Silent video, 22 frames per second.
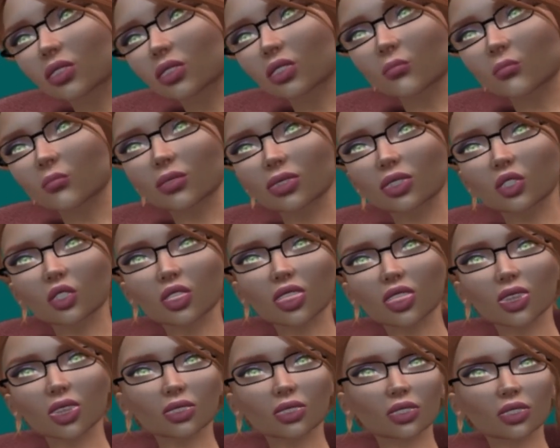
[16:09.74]
today.
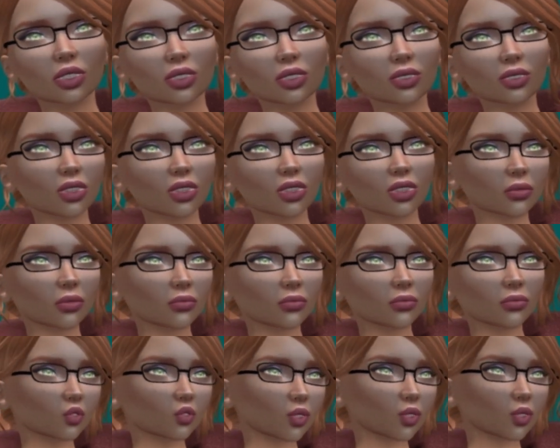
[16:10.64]
Or I'm
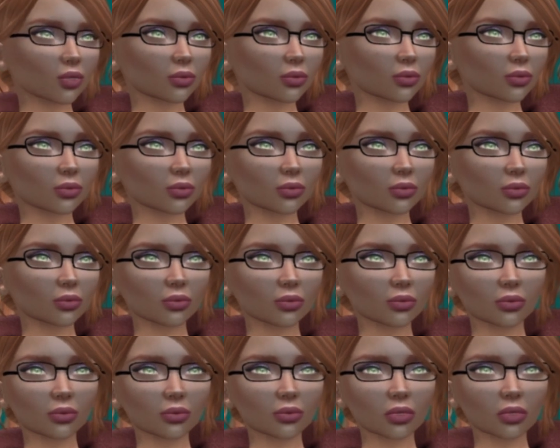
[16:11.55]
having,
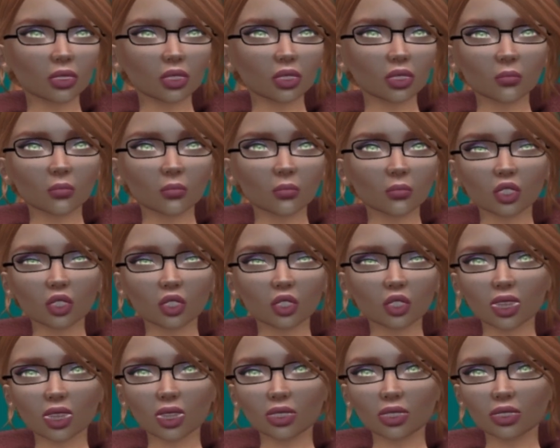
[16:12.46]
most of the time,
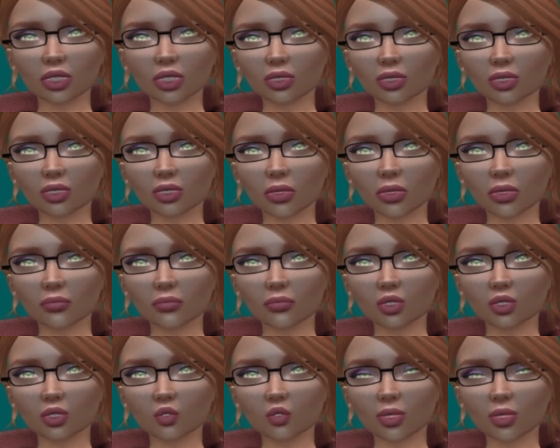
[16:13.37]

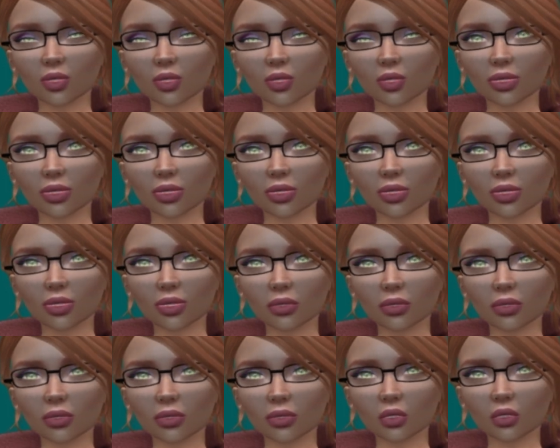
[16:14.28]
when I go
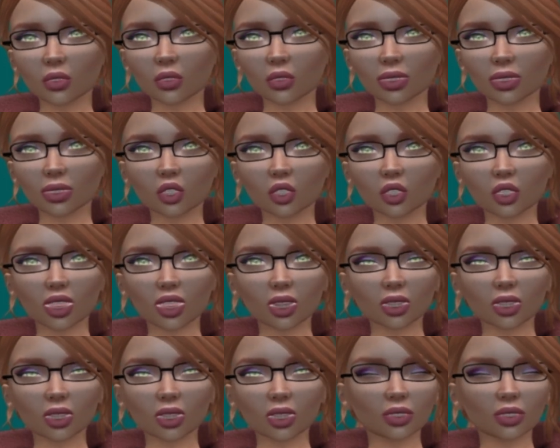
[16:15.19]
outside of my house, I
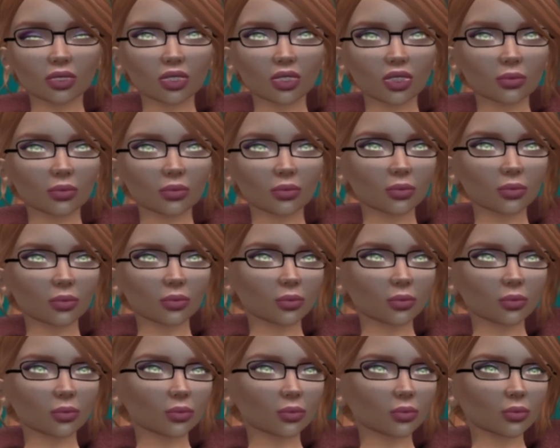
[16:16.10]
always
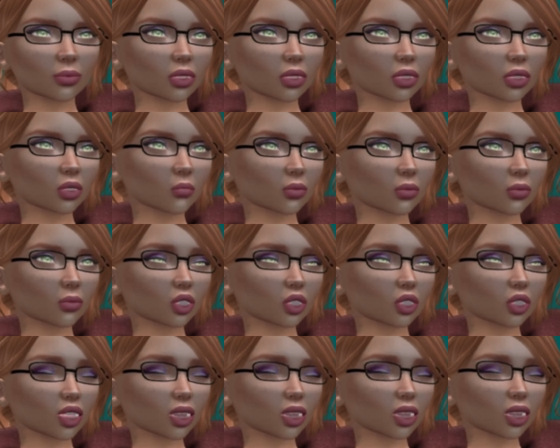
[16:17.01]
use my
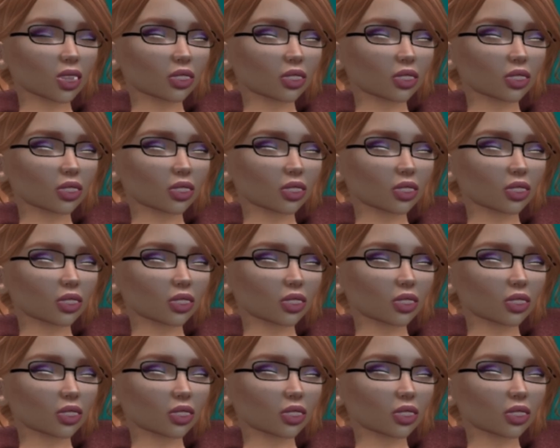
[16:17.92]
cane.